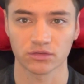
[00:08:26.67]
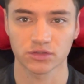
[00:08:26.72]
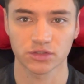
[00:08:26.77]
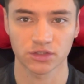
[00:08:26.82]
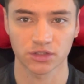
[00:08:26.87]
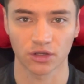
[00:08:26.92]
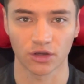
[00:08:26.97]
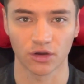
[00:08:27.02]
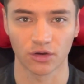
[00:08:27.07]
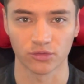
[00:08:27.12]

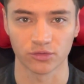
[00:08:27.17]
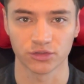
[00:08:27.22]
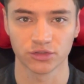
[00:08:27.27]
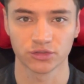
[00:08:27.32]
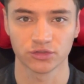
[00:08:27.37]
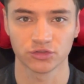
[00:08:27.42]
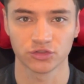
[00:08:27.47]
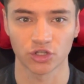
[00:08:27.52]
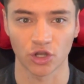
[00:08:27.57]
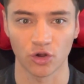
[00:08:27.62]
So
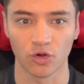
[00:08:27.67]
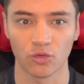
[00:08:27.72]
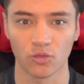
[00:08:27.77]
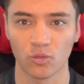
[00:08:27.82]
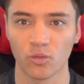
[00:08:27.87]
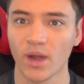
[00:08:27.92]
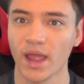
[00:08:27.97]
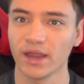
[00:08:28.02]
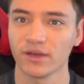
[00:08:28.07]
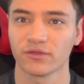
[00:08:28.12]
don't
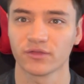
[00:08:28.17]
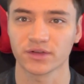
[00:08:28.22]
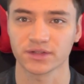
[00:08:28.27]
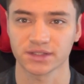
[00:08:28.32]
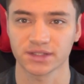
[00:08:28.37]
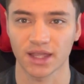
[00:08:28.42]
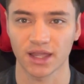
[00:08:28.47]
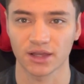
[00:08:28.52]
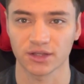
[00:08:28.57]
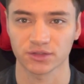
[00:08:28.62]
wait for
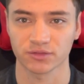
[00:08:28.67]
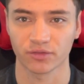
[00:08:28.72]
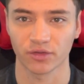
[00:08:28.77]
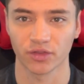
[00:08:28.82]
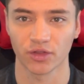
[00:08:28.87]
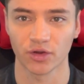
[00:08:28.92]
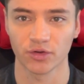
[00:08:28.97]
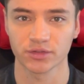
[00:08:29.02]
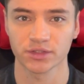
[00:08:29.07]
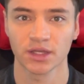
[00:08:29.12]
sales for
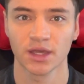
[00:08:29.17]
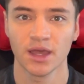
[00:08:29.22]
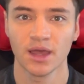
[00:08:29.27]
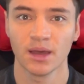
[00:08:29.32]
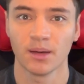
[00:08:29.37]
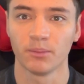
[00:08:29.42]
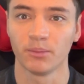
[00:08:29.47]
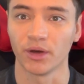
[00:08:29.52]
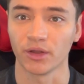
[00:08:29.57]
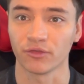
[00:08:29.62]
those
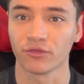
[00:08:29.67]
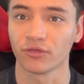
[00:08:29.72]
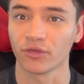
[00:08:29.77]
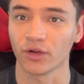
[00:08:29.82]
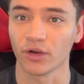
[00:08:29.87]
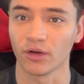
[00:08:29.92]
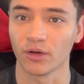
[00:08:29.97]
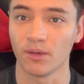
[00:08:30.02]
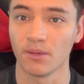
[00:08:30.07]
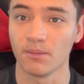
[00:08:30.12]
but
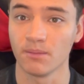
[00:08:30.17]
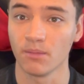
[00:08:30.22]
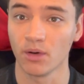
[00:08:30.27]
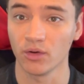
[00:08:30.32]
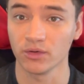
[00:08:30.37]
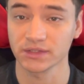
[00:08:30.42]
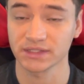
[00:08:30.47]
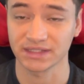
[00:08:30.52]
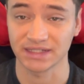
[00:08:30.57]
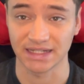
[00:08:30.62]
for
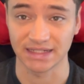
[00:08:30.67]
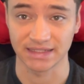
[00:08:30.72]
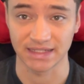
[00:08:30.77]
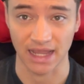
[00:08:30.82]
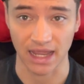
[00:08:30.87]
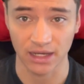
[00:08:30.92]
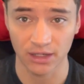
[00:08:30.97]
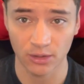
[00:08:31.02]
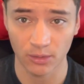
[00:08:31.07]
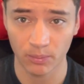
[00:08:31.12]
most
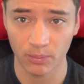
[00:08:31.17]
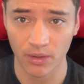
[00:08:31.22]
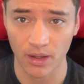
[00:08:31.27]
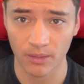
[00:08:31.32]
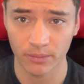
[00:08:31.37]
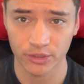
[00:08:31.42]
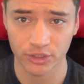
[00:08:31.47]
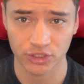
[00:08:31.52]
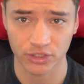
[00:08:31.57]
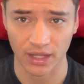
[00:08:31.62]
Nintendo
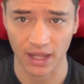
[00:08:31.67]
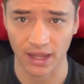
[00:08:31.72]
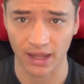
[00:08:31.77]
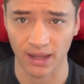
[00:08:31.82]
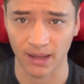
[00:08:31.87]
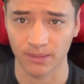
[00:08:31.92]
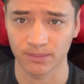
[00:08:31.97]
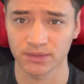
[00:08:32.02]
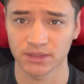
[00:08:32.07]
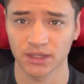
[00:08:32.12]
published
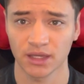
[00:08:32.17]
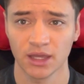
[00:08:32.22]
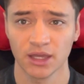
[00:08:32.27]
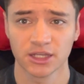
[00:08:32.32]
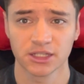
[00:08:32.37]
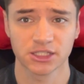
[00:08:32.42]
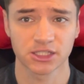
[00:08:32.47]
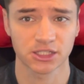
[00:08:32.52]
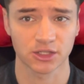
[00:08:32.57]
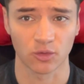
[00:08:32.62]
games,
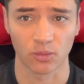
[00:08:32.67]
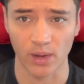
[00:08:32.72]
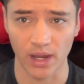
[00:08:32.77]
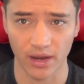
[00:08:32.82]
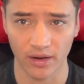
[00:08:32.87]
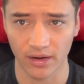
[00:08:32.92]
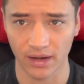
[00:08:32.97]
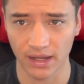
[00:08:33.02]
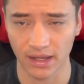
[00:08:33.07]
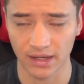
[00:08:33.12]

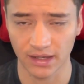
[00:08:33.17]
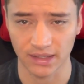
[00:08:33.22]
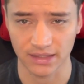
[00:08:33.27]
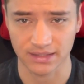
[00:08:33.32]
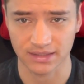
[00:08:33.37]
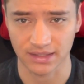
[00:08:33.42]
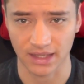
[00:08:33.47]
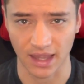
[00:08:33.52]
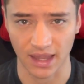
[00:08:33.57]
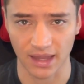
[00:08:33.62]
Square
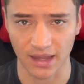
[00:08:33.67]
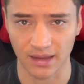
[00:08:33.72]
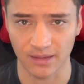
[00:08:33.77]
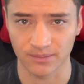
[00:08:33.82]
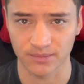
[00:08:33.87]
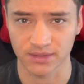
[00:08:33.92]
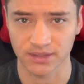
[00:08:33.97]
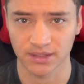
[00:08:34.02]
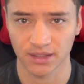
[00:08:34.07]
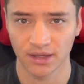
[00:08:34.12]
Enix
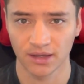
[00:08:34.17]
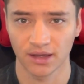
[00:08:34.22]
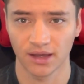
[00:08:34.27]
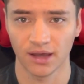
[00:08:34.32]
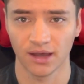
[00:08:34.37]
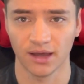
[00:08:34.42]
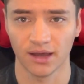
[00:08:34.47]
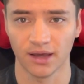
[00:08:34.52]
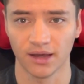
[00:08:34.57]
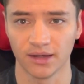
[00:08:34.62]
games,
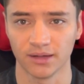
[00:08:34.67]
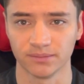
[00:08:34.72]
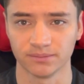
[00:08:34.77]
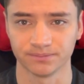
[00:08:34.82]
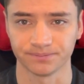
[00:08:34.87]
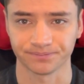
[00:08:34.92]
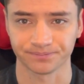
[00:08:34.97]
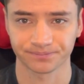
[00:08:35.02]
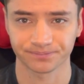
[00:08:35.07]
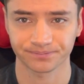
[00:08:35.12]
um,